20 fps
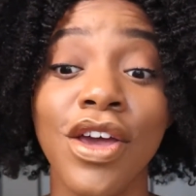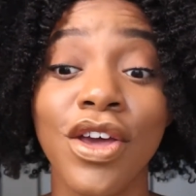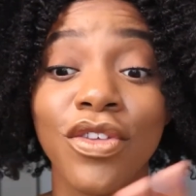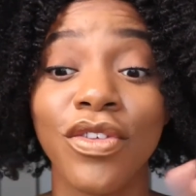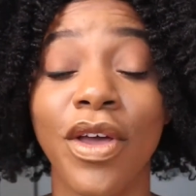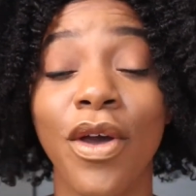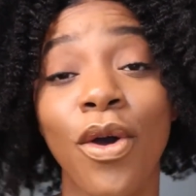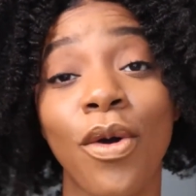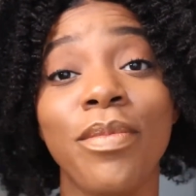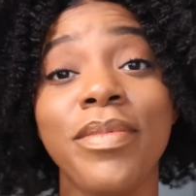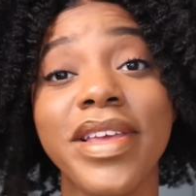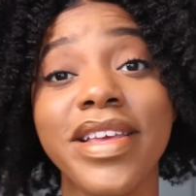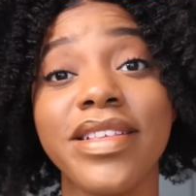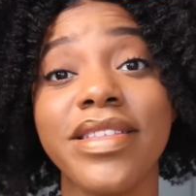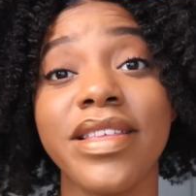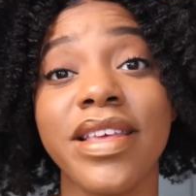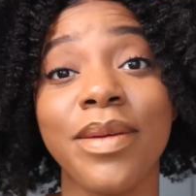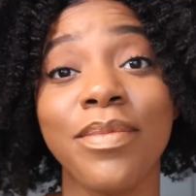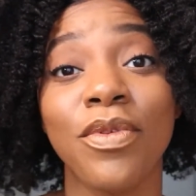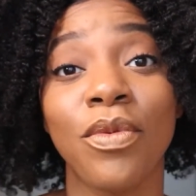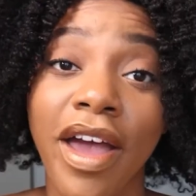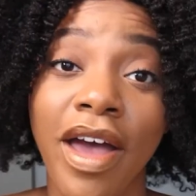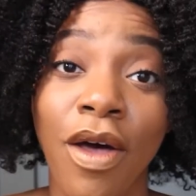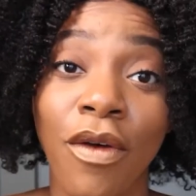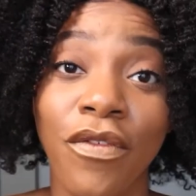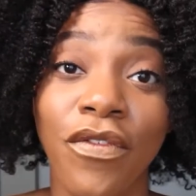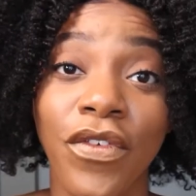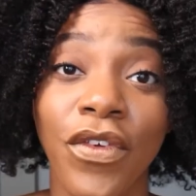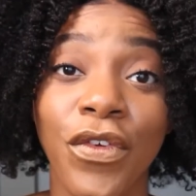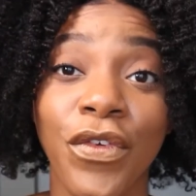So I hope these tips are
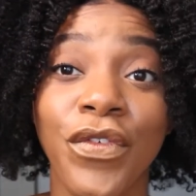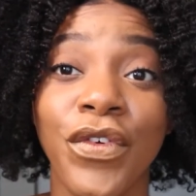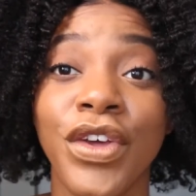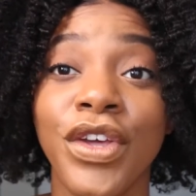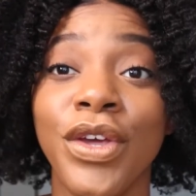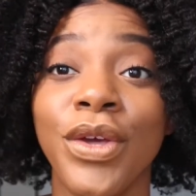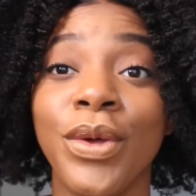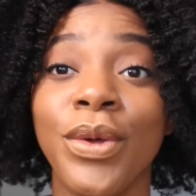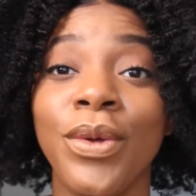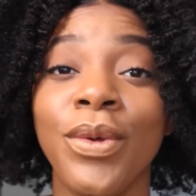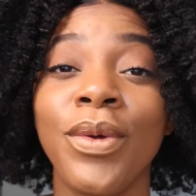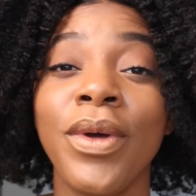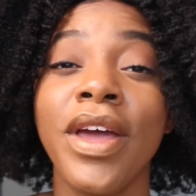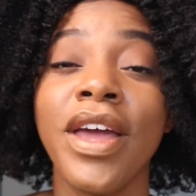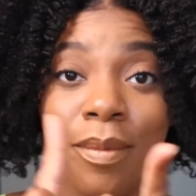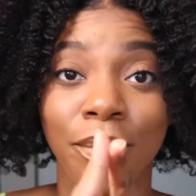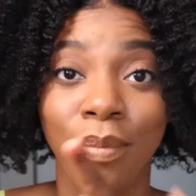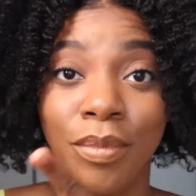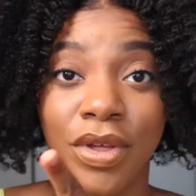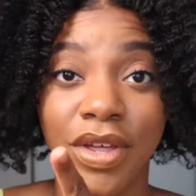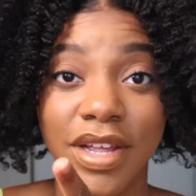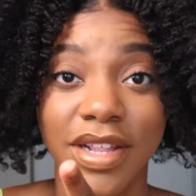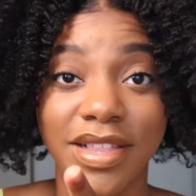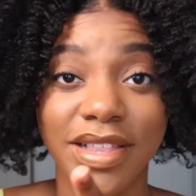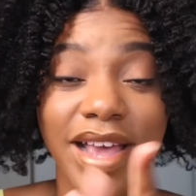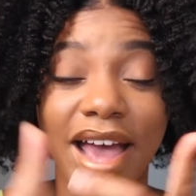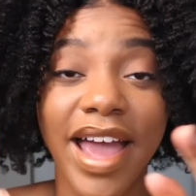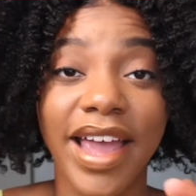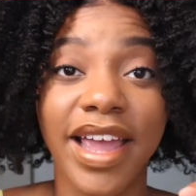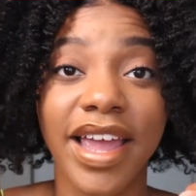helpful for you. Good
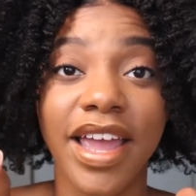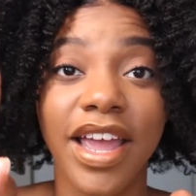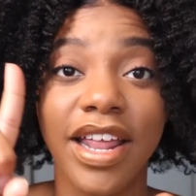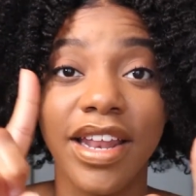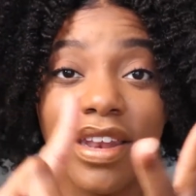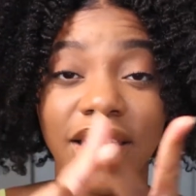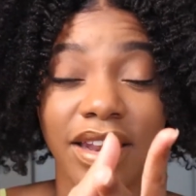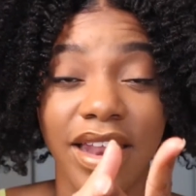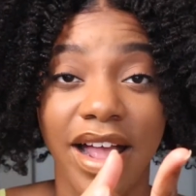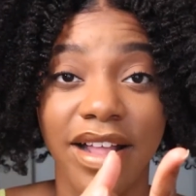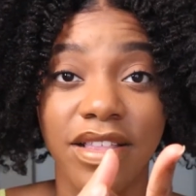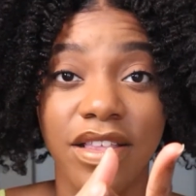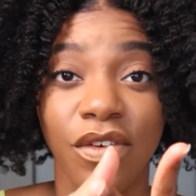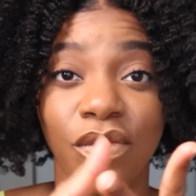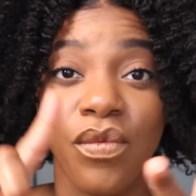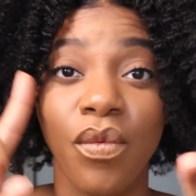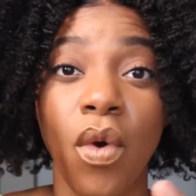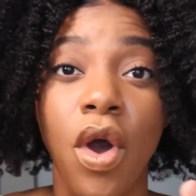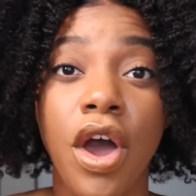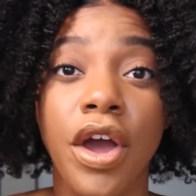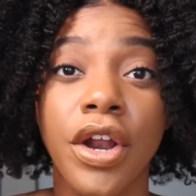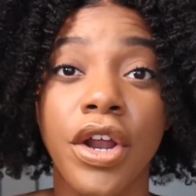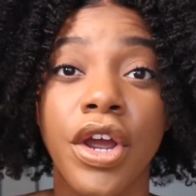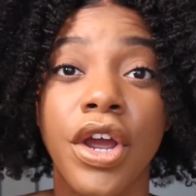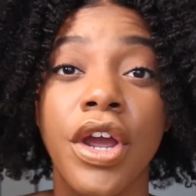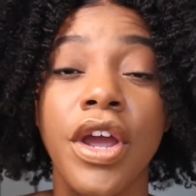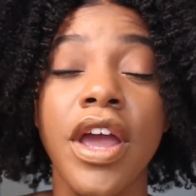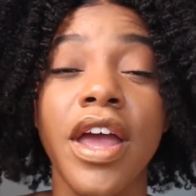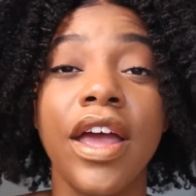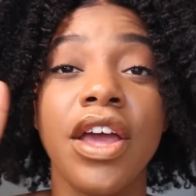diet, lots of
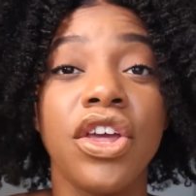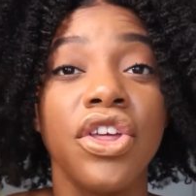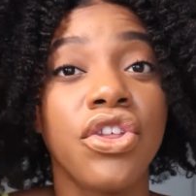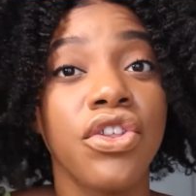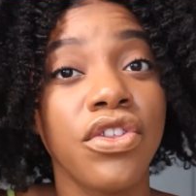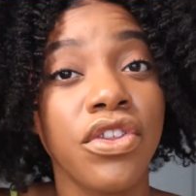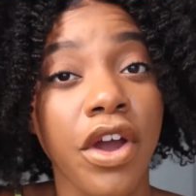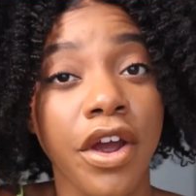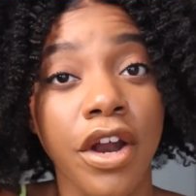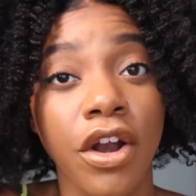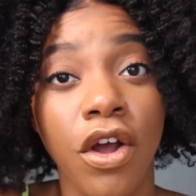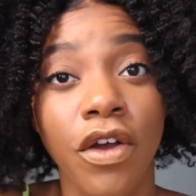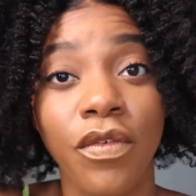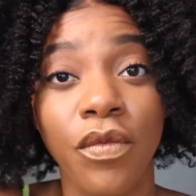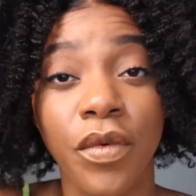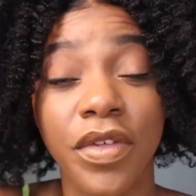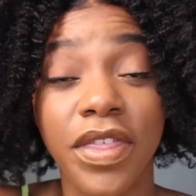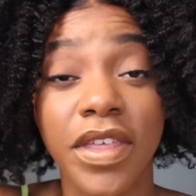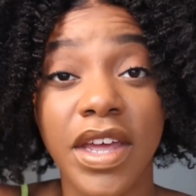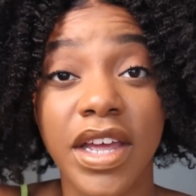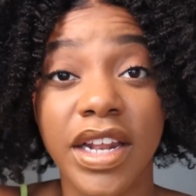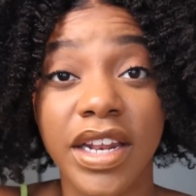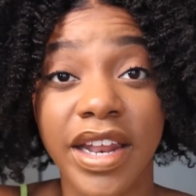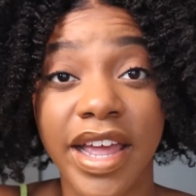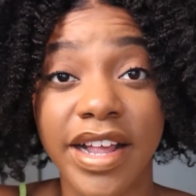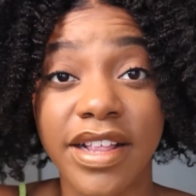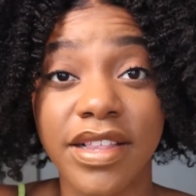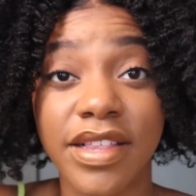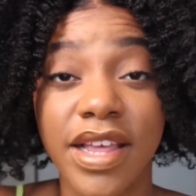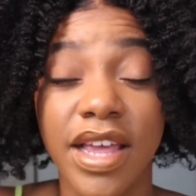water. Start off with
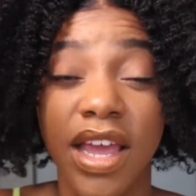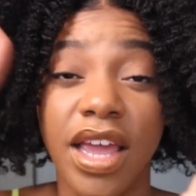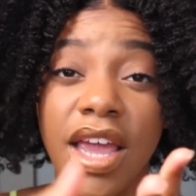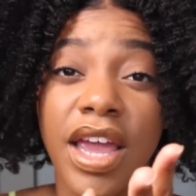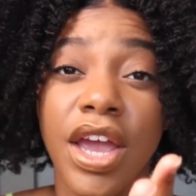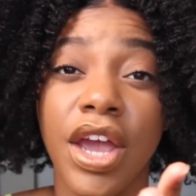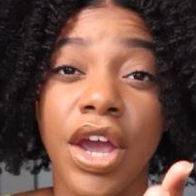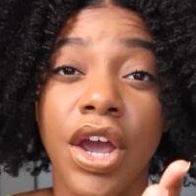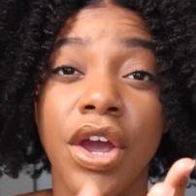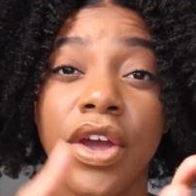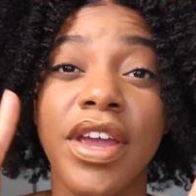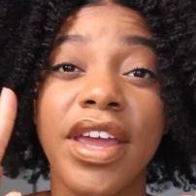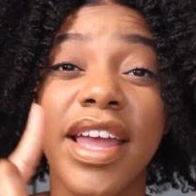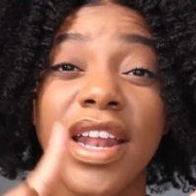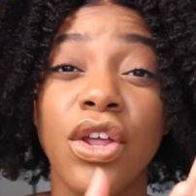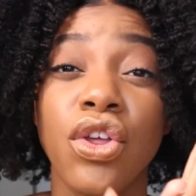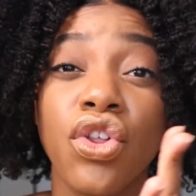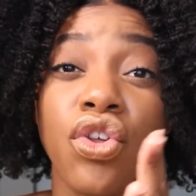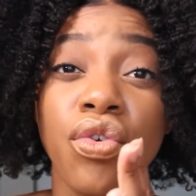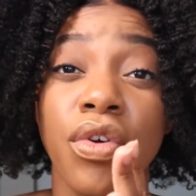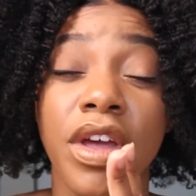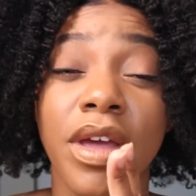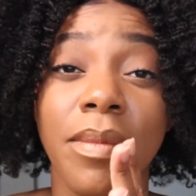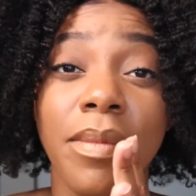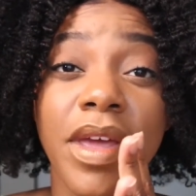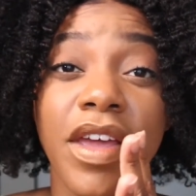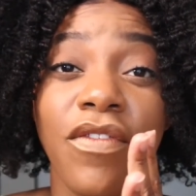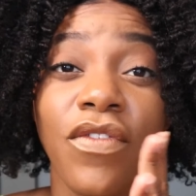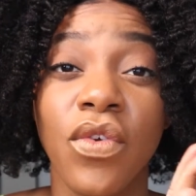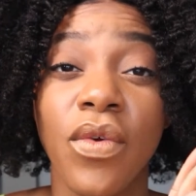cleansed hair. Get a
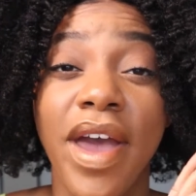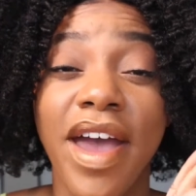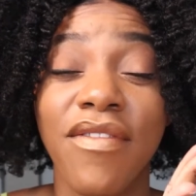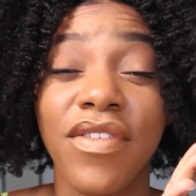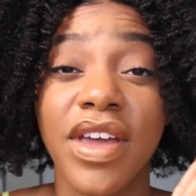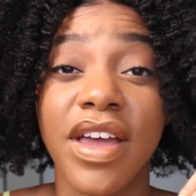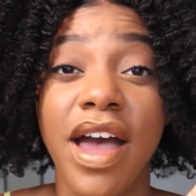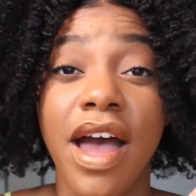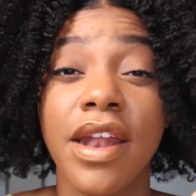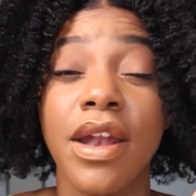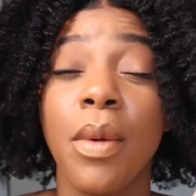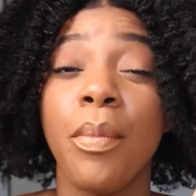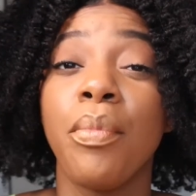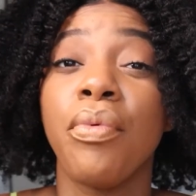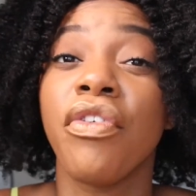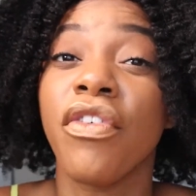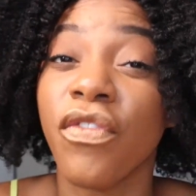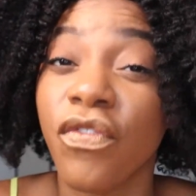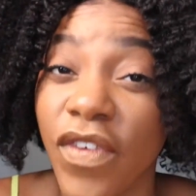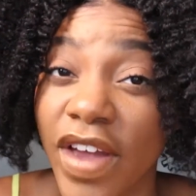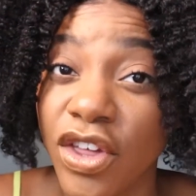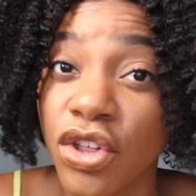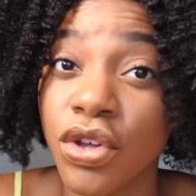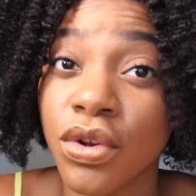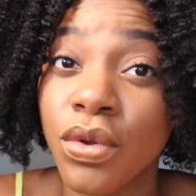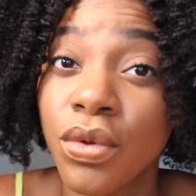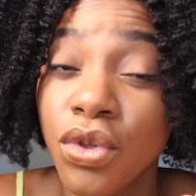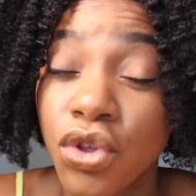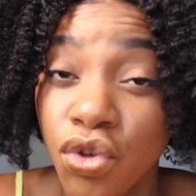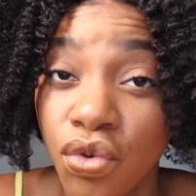trim if you haven't gotten a
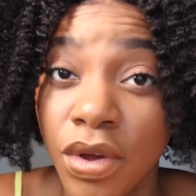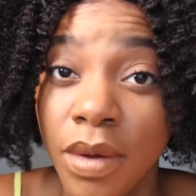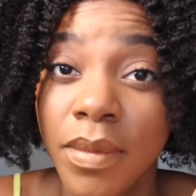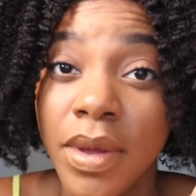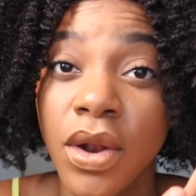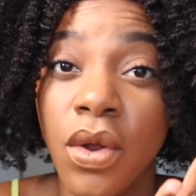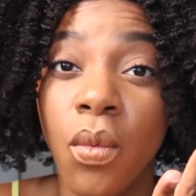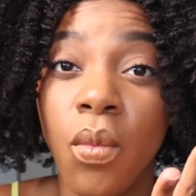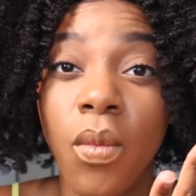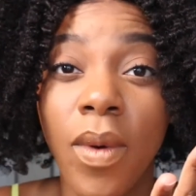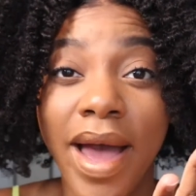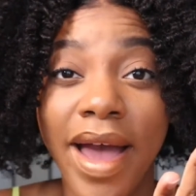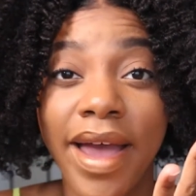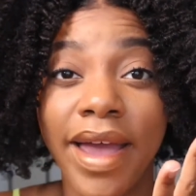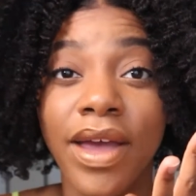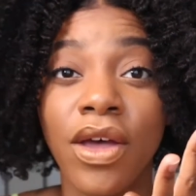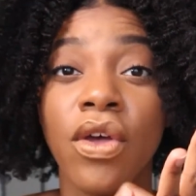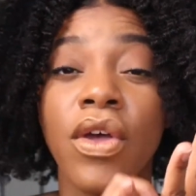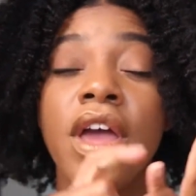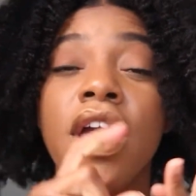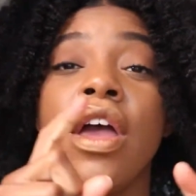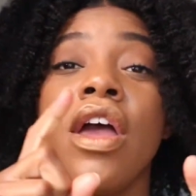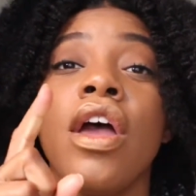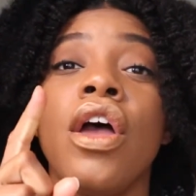professional trim in a while.